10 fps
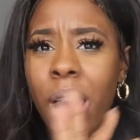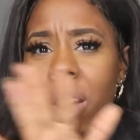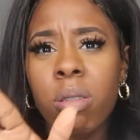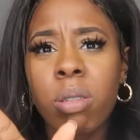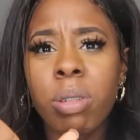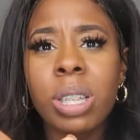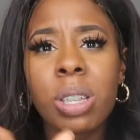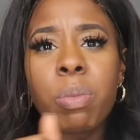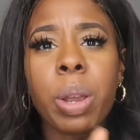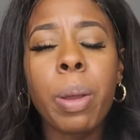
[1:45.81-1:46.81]
I don't know. It's
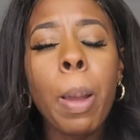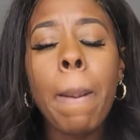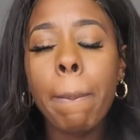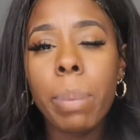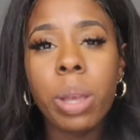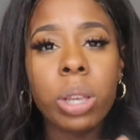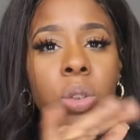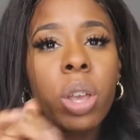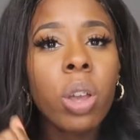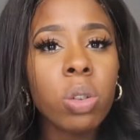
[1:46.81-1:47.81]
somewhere. But you
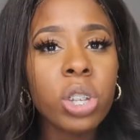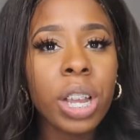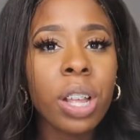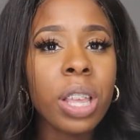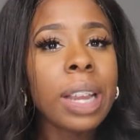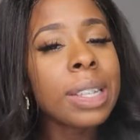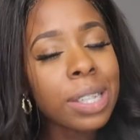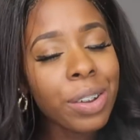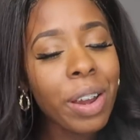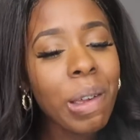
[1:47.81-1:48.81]
can go check out their
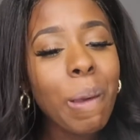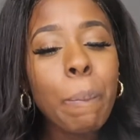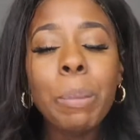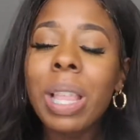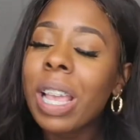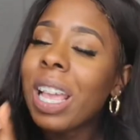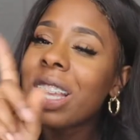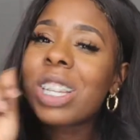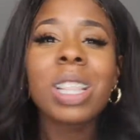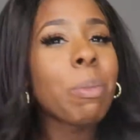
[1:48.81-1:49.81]
Instagram.
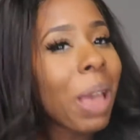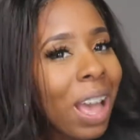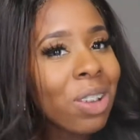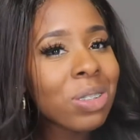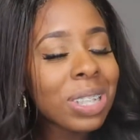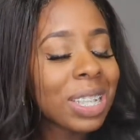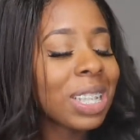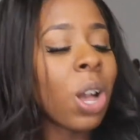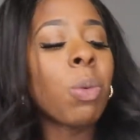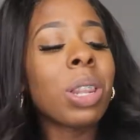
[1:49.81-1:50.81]
Check them out.
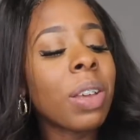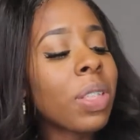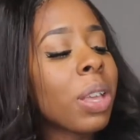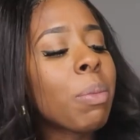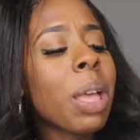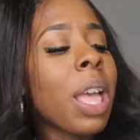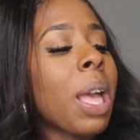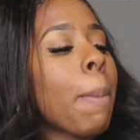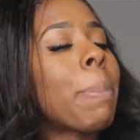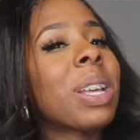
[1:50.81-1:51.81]
Y'all will love them.
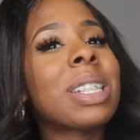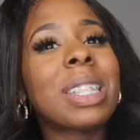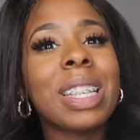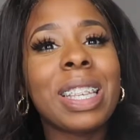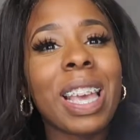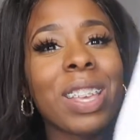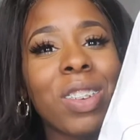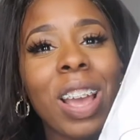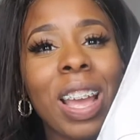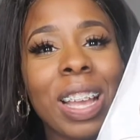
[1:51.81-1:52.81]
But yeah,
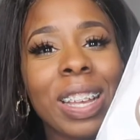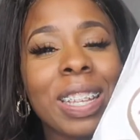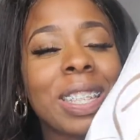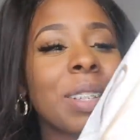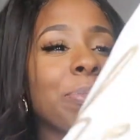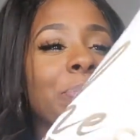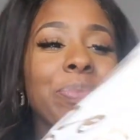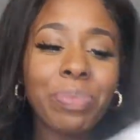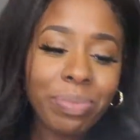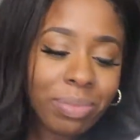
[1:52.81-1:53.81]
you guys,
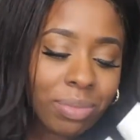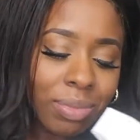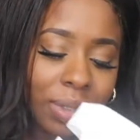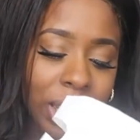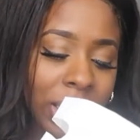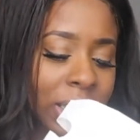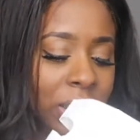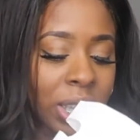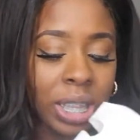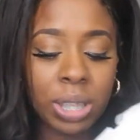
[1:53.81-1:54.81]
let's
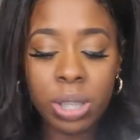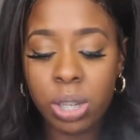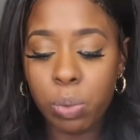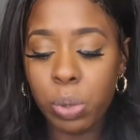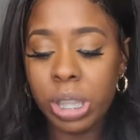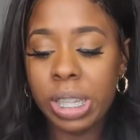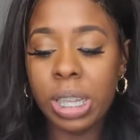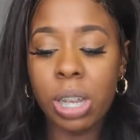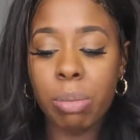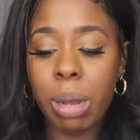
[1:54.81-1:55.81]
get with this
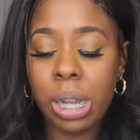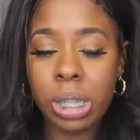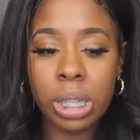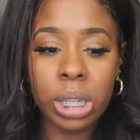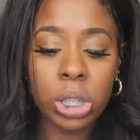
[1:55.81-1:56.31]
unboxing.